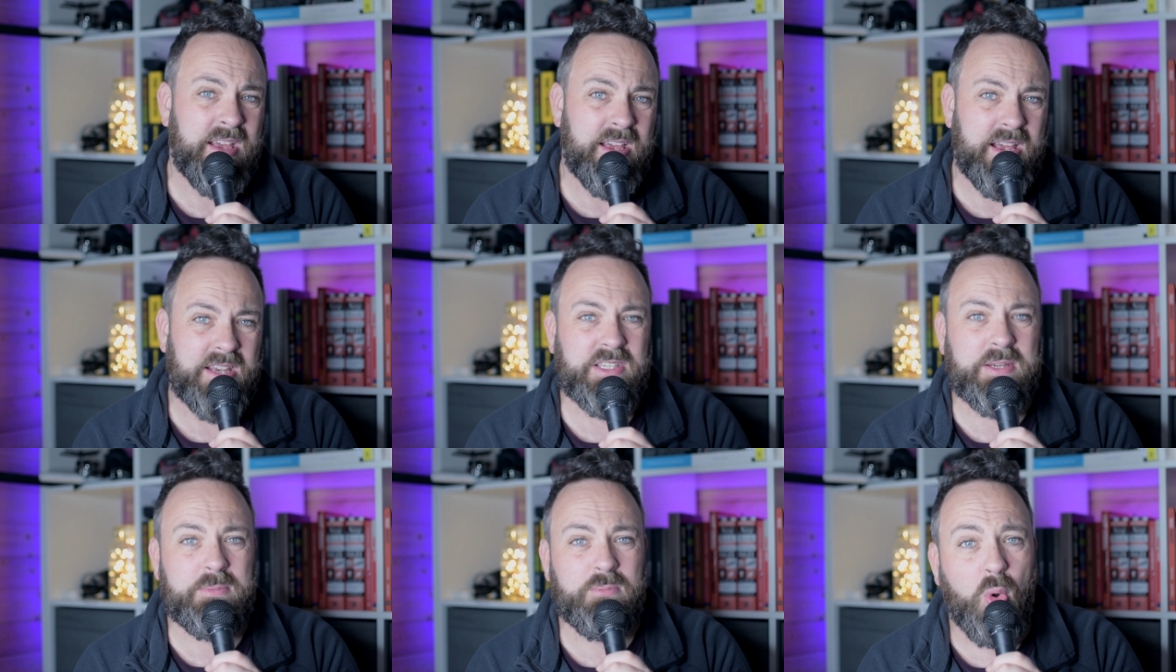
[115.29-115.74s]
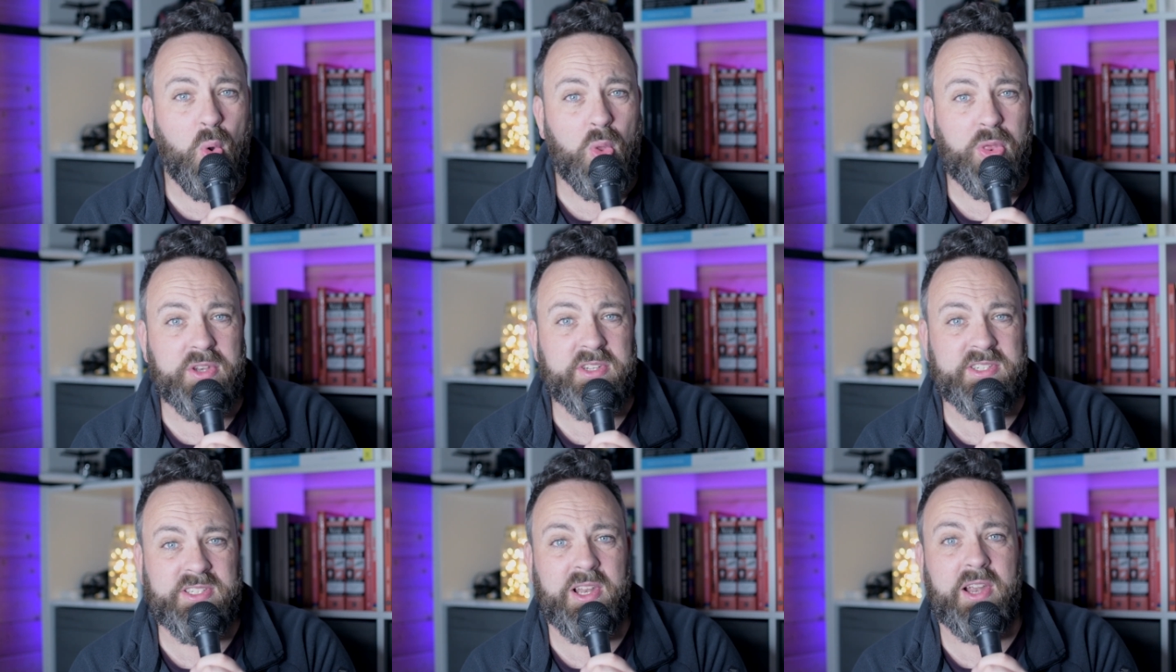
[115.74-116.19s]
actually more
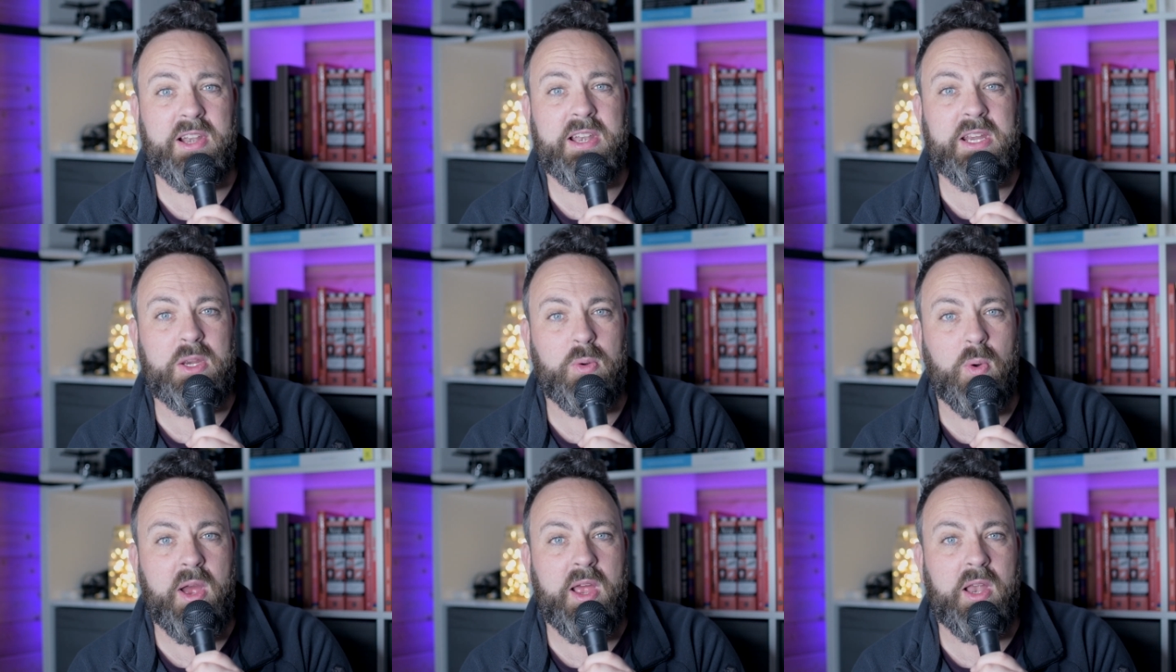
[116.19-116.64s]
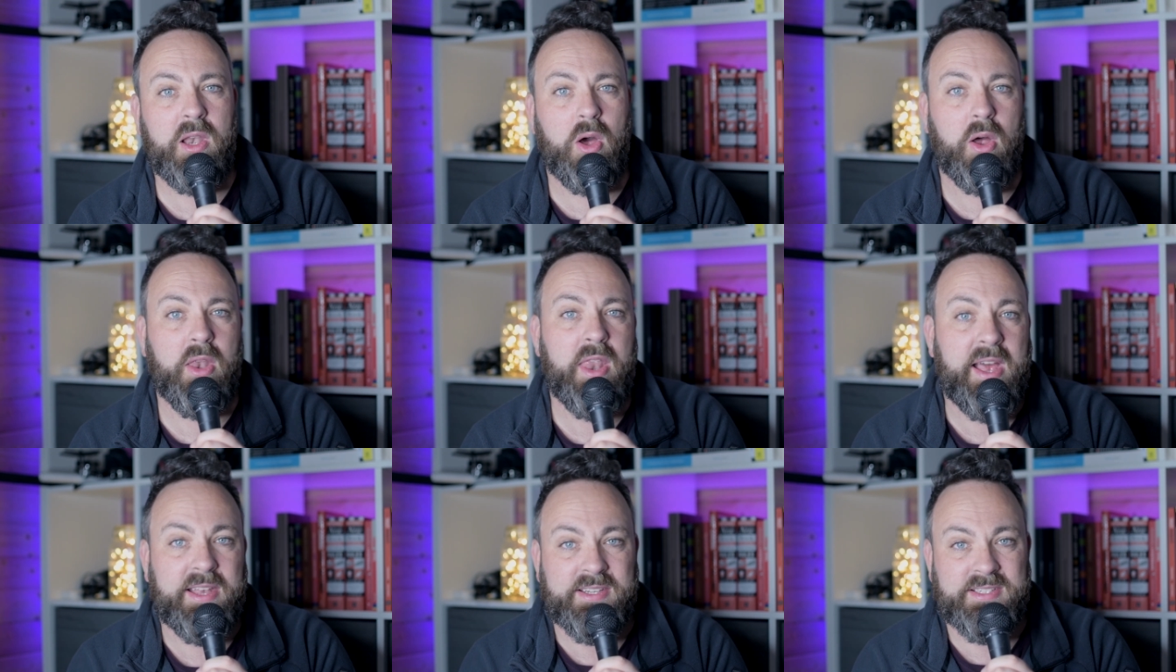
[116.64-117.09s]
than slightly, quite a lot,
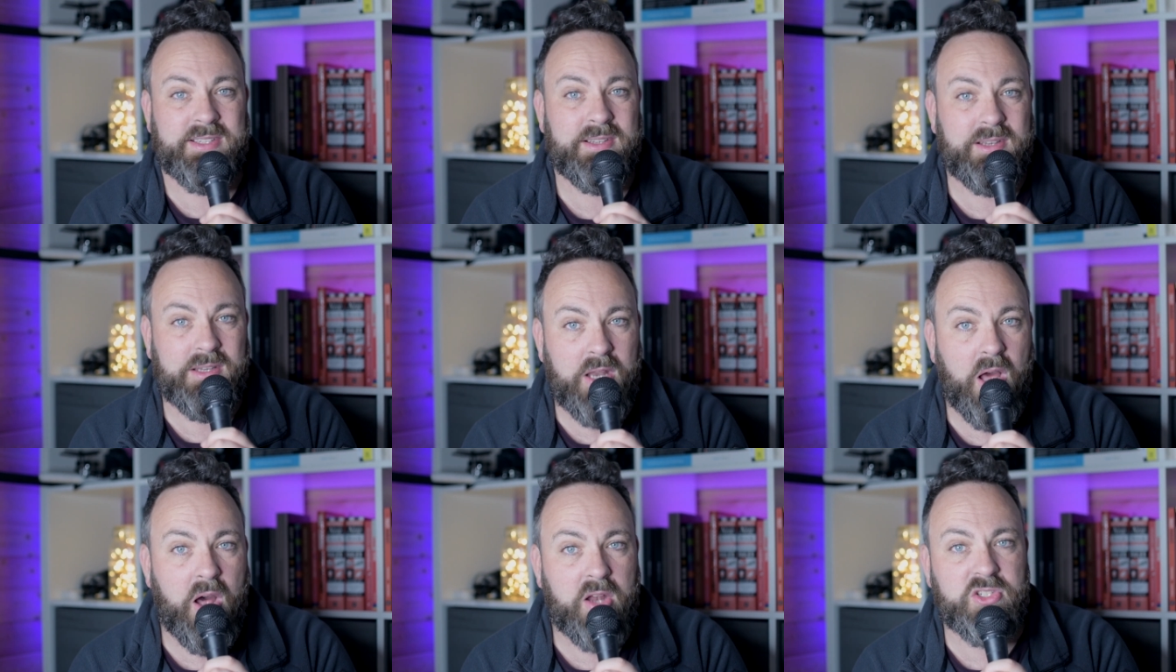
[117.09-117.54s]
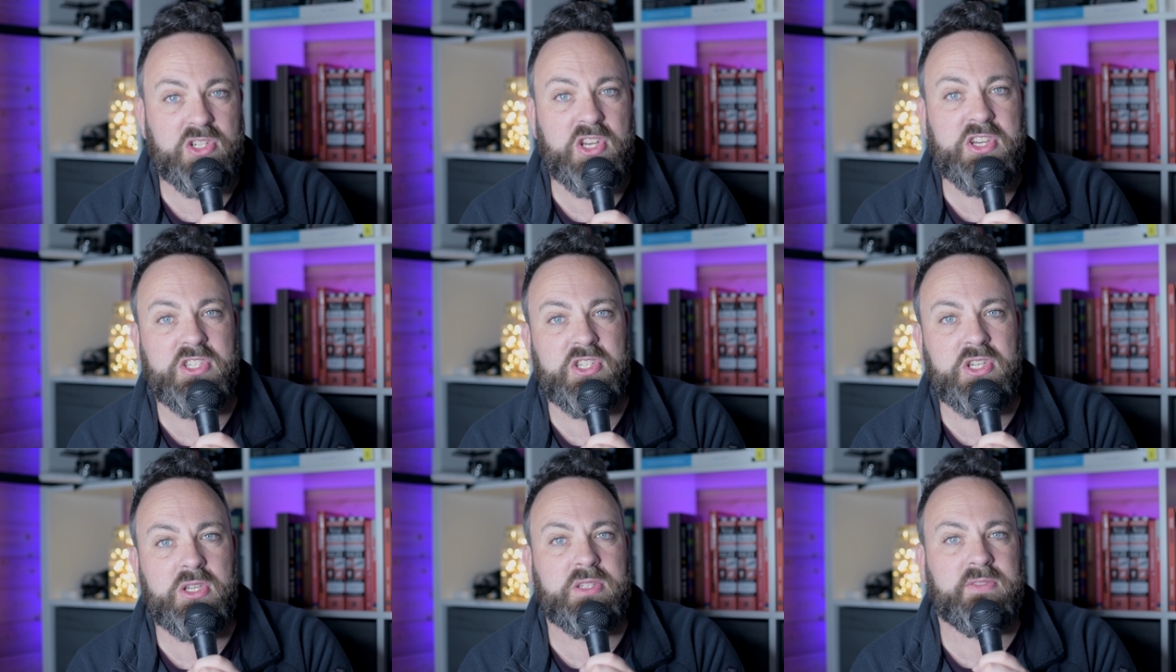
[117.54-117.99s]
and that's largely
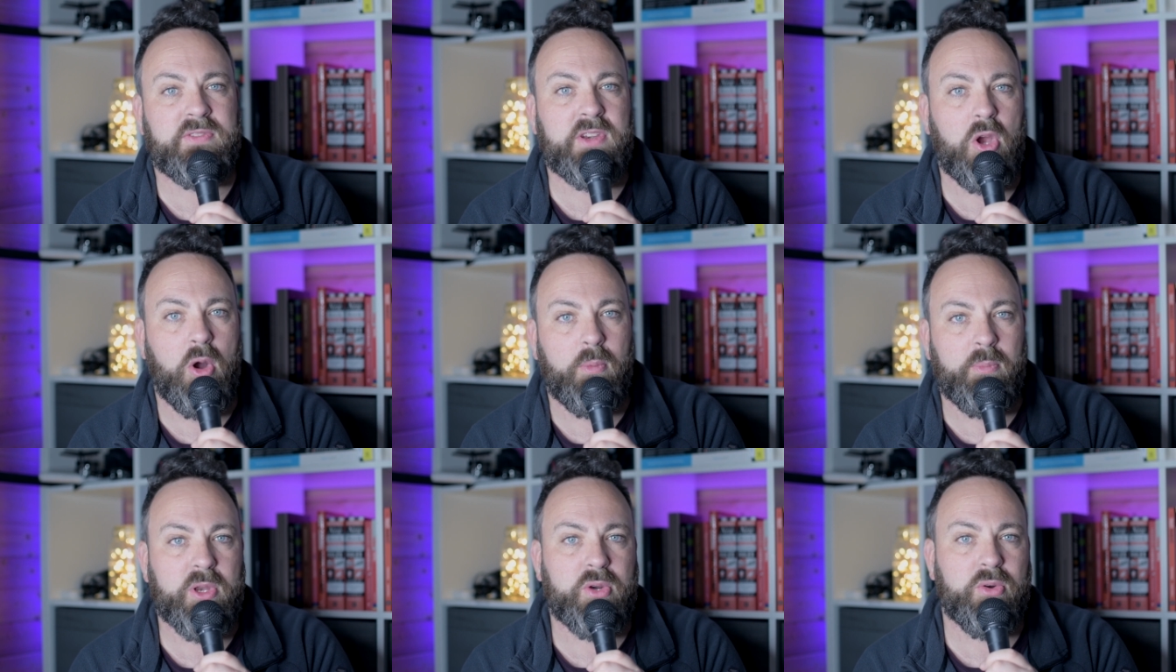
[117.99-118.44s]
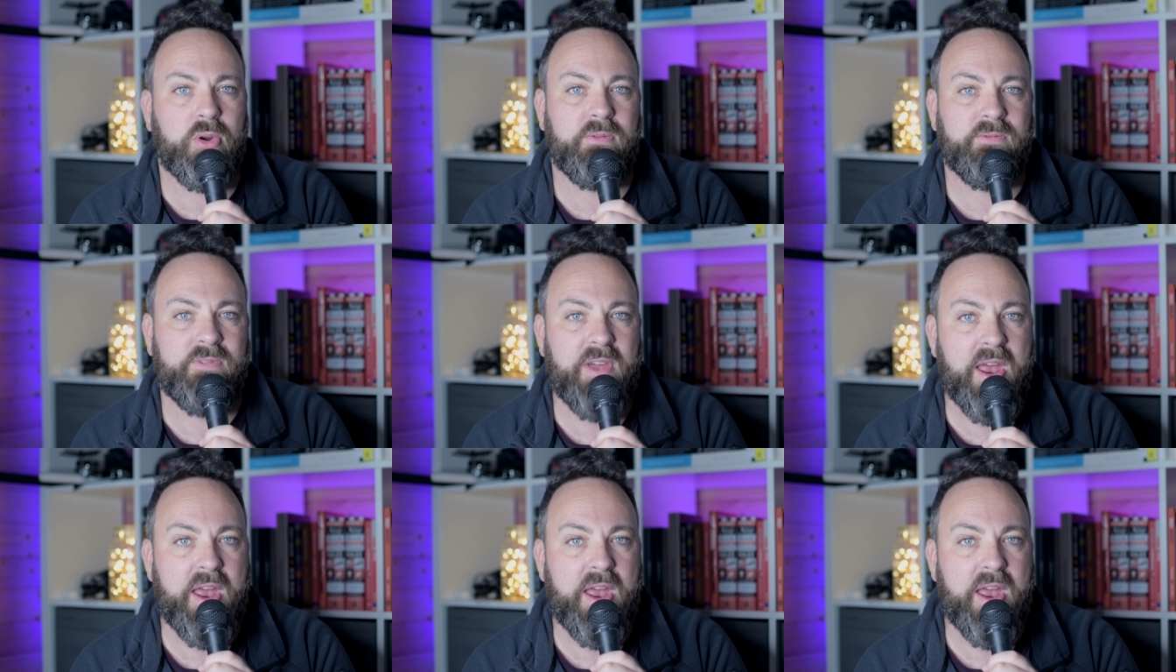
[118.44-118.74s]
due to the Omicron